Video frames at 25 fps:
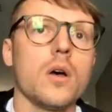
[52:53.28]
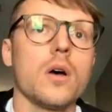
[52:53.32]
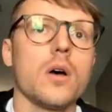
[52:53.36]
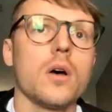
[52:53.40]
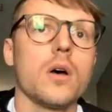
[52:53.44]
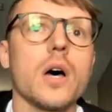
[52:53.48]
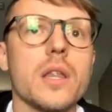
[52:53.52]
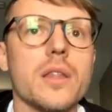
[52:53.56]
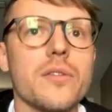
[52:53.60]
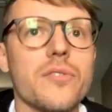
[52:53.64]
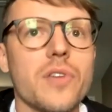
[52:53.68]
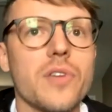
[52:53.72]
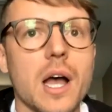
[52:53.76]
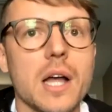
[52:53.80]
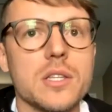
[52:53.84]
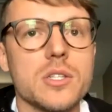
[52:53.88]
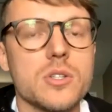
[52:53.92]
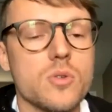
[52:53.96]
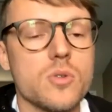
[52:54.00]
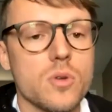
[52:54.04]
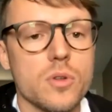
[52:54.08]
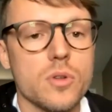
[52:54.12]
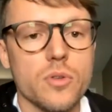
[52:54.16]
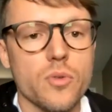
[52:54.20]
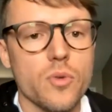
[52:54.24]
they've got
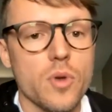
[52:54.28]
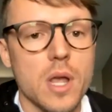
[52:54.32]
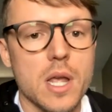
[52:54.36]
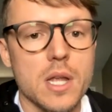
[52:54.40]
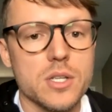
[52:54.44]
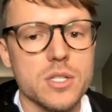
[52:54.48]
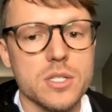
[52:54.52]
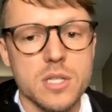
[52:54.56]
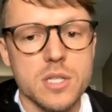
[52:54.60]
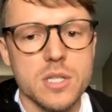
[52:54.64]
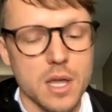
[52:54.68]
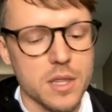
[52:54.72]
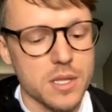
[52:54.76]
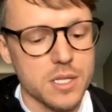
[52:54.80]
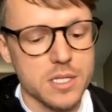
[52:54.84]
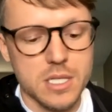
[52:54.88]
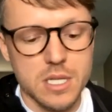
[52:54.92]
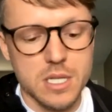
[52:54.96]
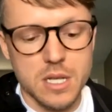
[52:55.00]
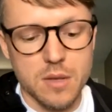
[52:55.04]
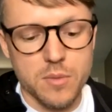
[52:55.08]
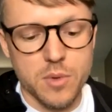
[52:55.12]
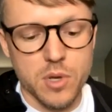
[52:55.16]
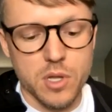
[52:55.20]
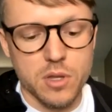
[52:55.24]
2 or 3 agents on the
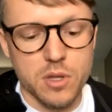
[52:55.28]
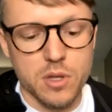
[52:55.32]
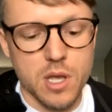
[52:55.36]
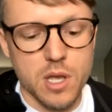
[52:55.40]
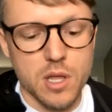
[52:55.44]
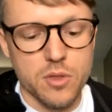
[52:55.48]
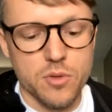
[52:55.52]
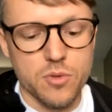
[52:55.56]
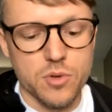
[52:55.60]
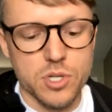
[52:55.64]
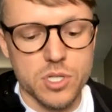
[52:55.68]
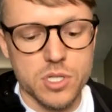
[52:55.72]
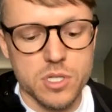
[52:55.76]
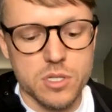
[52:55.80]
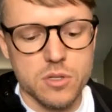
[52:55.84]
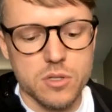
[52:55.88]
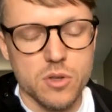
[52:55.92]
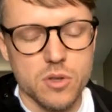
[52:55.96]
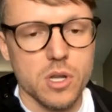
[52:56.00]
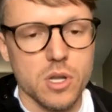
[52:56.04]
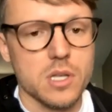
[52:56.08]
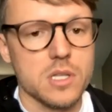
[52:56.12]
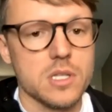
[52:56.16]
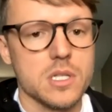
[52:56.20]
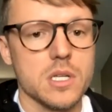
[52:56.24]
team and they're just
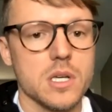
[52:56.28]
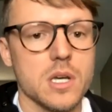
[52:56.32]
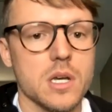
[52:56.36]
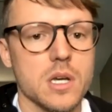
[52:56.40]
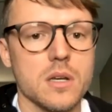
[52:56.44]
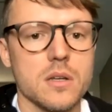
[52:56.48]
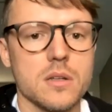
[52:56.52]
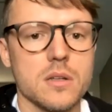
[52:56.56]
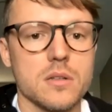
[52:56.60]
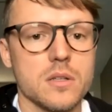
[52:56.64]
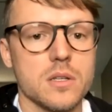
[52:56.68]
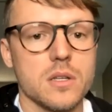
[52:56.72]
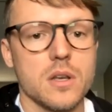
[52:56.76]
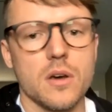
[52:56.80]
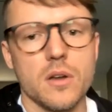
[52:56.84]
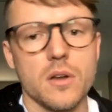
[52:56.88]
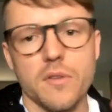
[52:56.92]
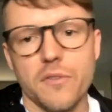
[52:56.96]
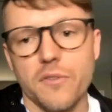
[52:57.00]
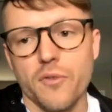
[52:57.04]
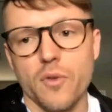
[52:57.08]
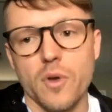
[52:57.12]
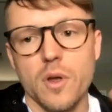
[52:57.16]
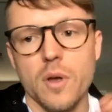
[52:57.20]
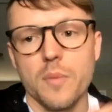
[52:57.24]
looking to, you know,
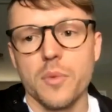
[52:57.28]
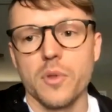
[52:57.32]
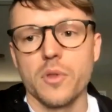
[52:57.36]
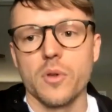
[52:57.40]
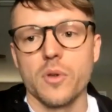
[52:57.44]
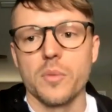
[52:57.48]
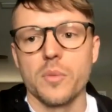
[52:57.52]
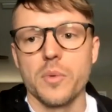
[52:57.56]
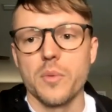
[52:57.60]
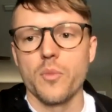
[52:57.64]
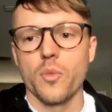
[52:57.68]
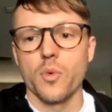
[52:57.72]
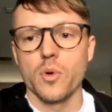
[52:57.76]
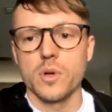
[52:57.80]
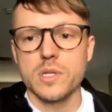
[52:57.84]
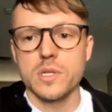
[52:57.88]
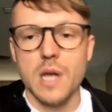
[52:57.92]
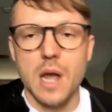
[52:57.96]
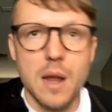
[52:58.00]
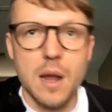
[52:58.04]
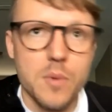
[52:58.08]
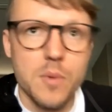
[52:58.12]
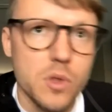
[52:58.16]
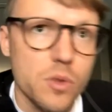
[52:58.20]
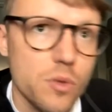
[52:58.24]
to free up a little bit more
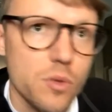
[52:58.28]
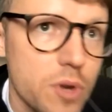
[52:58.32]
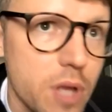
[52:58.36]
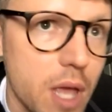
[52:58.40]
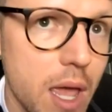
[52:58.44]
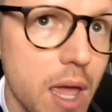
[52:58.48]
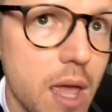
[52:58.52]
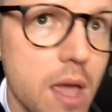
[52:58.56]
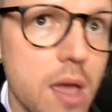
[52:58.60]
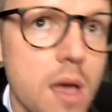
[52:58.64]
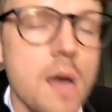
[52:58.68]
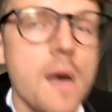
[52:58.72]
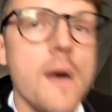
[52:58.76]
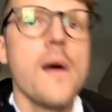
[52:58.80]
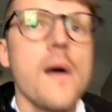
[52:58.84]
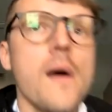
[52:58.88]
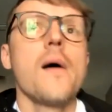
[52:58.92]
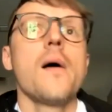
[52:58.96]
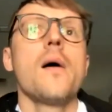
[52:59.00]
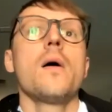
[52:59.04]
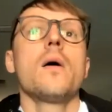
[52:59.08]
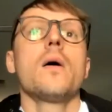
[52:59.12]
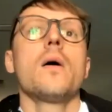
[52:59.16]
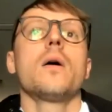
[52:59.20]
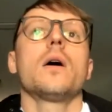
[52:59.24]
time in their day.
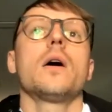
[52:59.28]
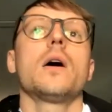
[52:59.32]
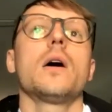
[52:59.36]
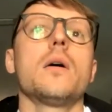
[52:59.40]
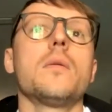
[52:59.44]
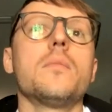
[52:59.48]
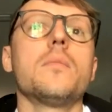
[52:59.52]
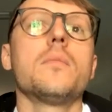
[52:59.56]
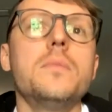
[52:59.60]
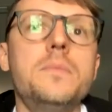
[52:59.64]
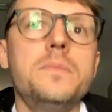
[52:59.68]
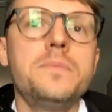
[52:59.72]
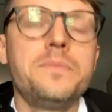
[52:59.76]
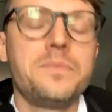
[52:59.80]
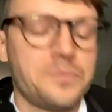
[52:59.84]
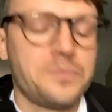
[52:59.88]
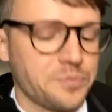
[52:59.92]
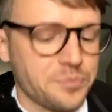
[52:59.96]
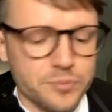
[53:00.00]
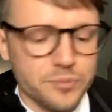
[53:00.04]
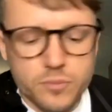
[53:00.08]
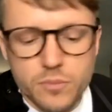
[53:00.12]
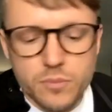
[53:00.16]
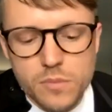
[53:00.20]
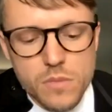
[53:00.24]

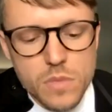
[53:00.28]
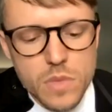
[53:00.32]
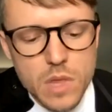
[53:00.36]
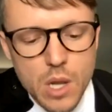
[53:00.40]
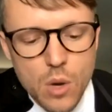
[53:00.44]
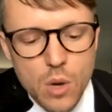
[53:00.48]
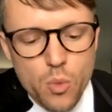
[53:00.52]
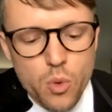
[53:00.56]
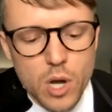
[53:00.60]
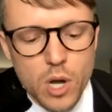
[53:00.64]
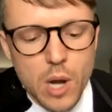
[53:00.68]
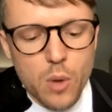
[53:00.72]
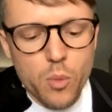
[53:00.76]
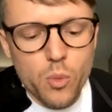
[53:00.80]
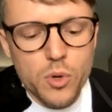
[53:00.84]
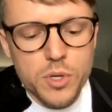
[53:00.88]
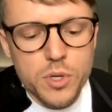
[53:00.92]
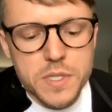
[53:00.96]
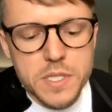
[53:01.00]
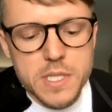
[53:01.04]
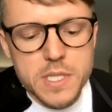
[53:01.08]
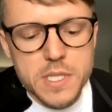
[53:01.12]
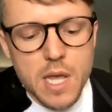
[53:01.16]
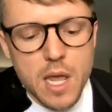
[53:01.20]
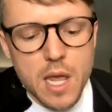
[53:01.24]
What I
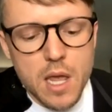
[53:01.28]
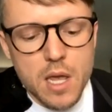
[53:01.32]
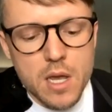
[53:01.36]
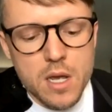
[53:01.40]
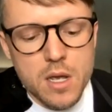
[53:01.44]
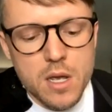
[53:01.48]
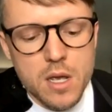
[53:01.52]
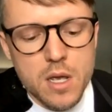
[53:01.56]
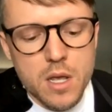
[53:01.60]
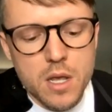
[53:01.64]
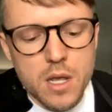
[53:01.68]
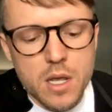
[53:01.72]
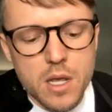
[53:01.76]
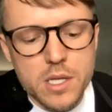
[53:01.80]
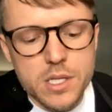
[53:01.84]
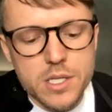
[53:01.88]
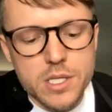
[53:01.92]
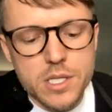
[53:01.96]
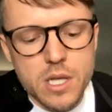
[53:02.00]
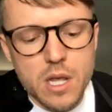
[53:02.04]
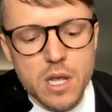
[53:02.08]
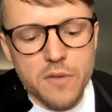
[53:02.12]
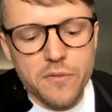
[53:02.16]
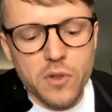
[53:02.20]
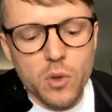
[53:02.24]
would say
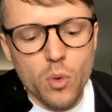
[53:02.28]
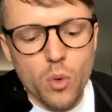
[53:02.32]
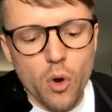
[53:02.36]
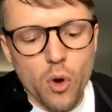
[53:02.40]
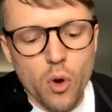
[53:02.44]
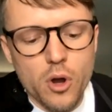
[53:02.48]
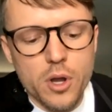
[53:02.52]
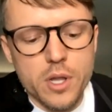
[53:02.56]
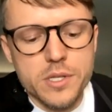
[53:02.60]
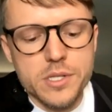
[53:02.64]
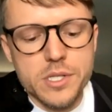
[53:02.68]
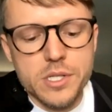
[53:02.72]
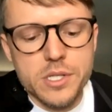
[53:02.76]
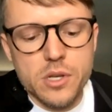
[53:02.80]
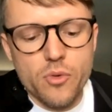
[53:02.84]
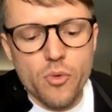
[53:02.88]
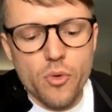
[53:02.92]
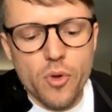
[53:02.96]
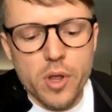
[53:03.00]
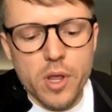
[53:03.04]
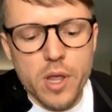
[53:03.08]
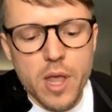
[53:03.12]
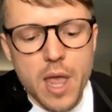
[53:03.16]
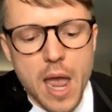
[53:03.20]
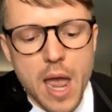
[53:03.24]
is if you are
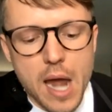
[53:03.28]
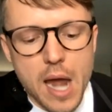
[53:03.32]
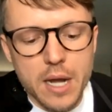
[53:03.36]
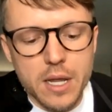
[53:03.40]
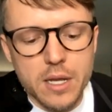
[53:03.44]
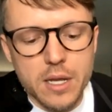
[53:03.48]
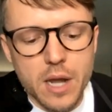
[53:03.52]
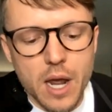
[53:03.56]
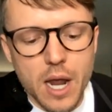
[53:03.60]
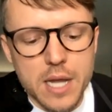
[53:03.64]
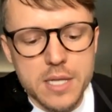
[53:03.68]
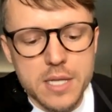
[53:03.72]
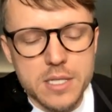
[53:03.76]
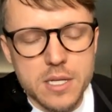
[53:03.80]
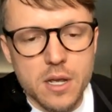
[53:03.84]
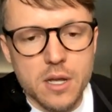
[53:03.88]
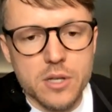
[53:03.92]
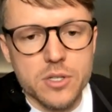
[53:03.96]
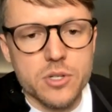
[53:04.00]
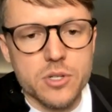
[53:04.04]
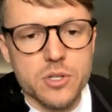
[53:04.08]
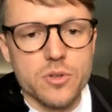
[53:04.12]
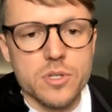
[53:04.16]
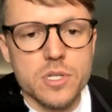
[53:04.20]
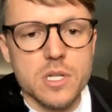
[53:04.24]
considering adding an ISA
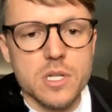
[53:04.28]
onto your